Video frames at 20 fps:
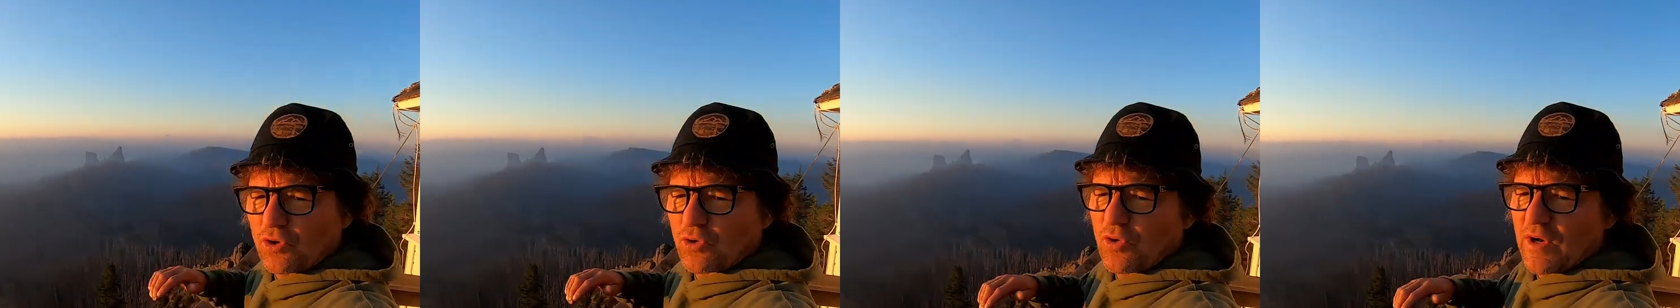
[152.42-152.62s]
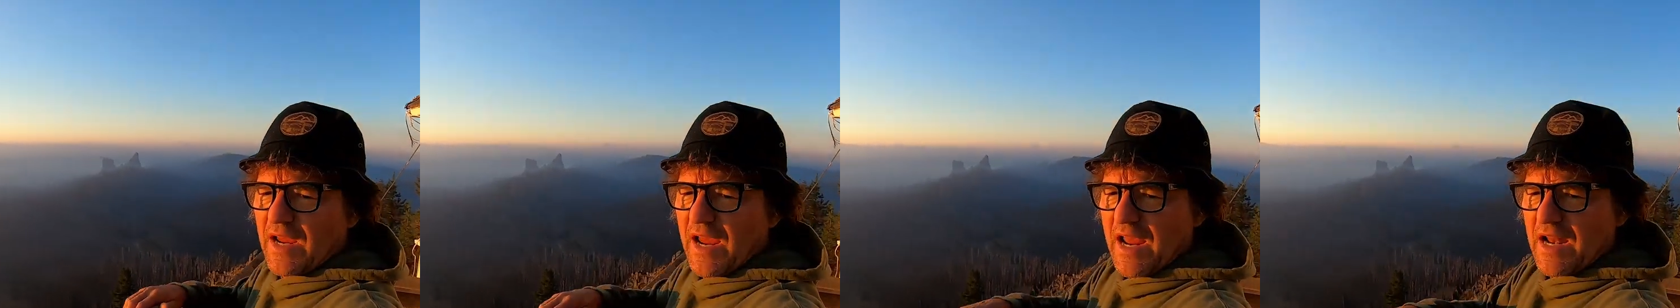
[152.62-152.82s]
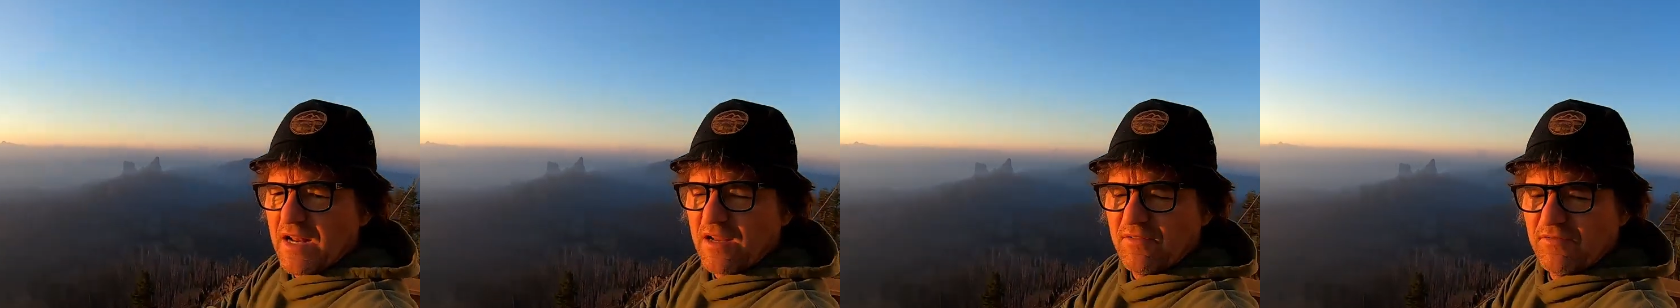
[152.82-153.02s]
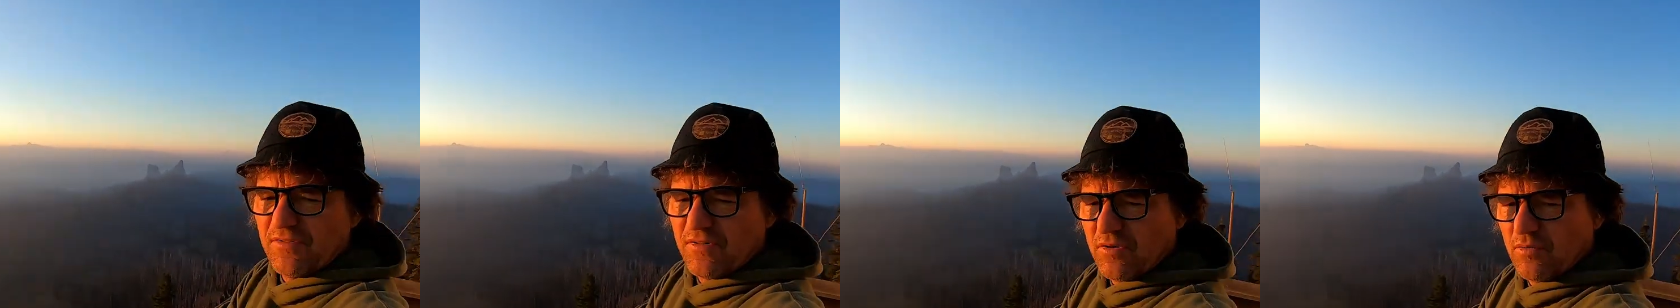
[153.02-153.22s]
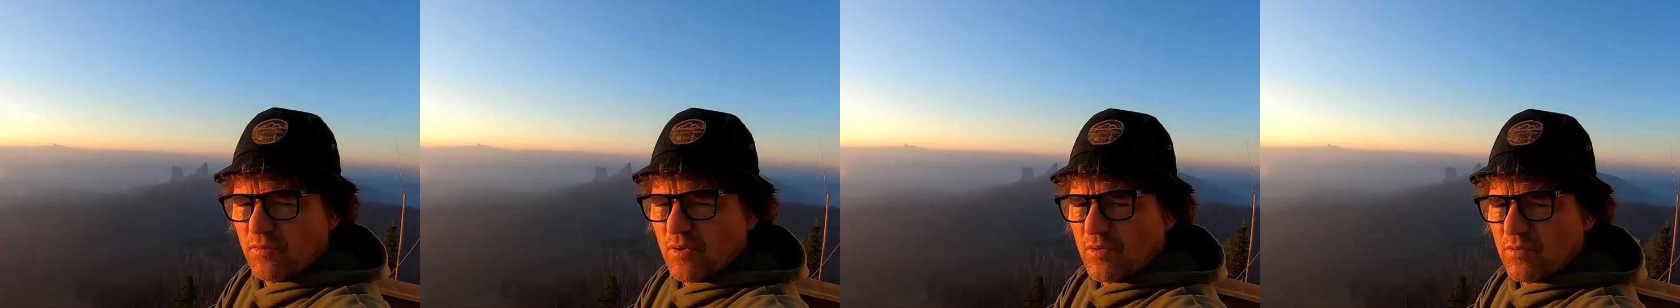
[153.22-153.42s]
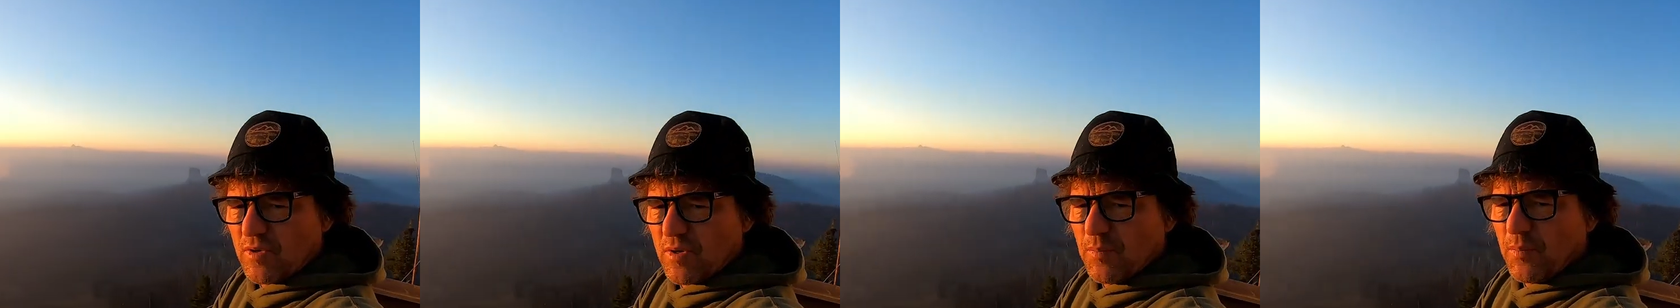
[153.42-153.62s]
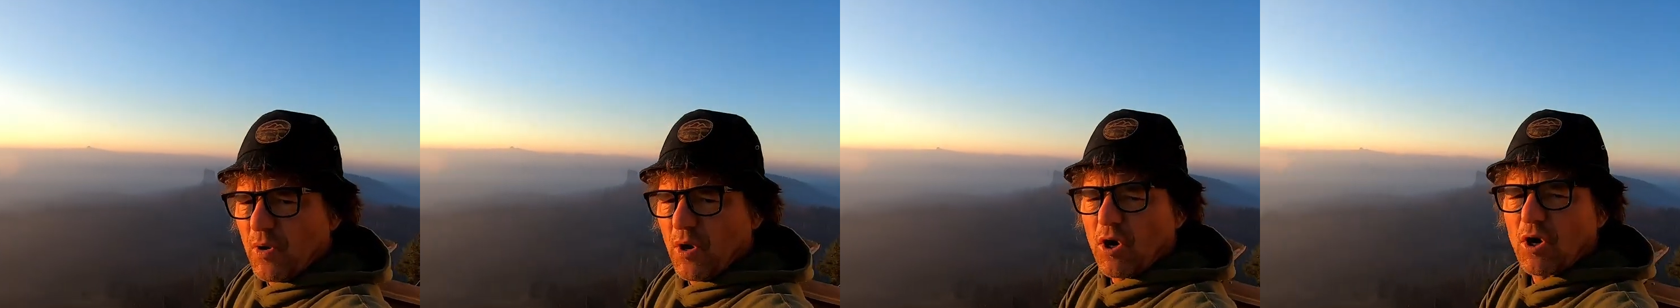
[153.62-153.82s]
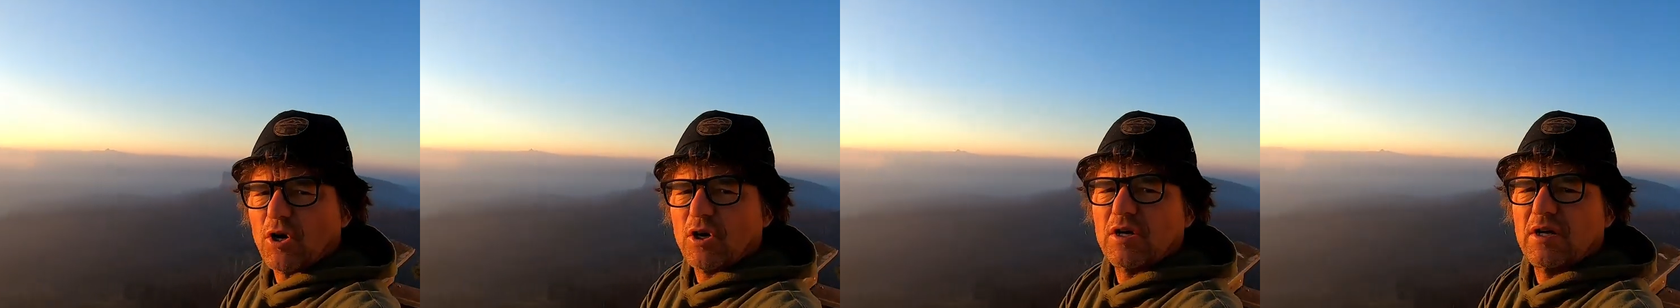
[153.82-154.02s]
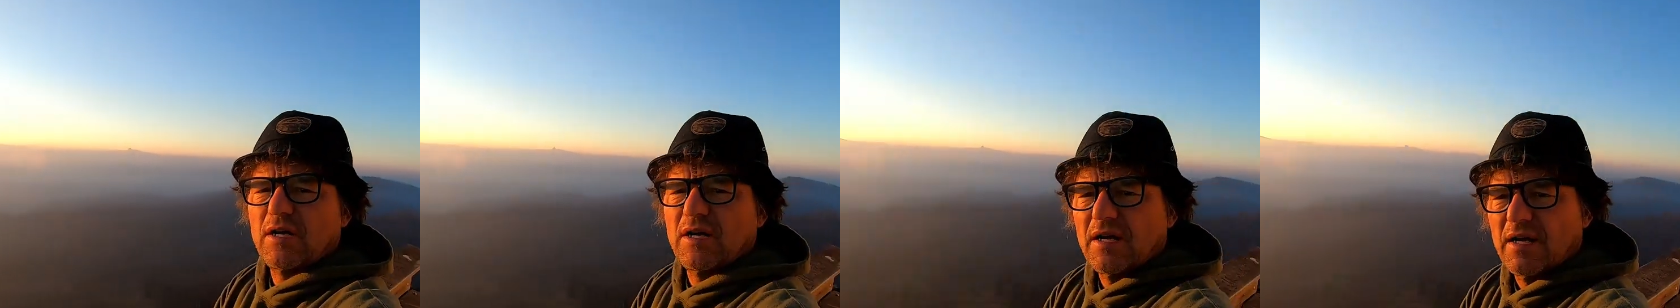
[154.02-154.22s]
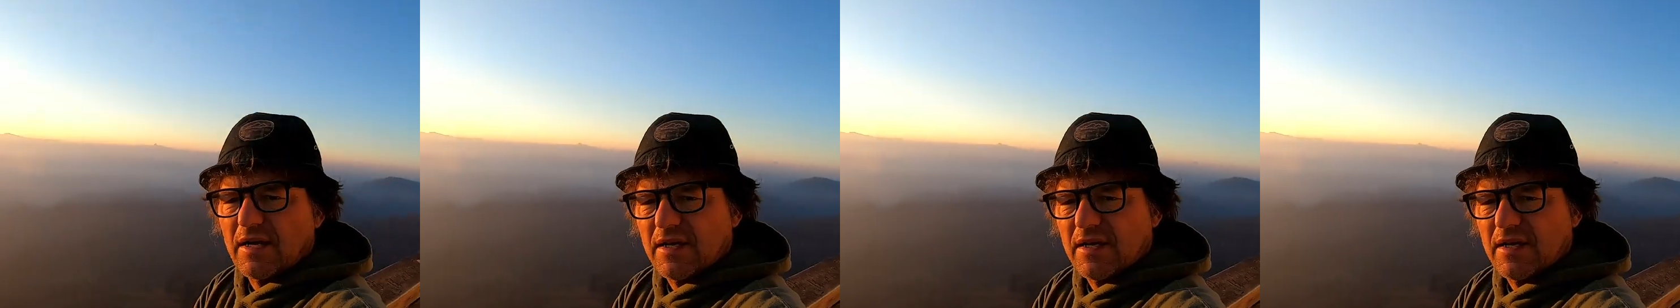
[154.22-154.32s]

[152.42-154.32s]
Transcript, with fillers: creative when we park.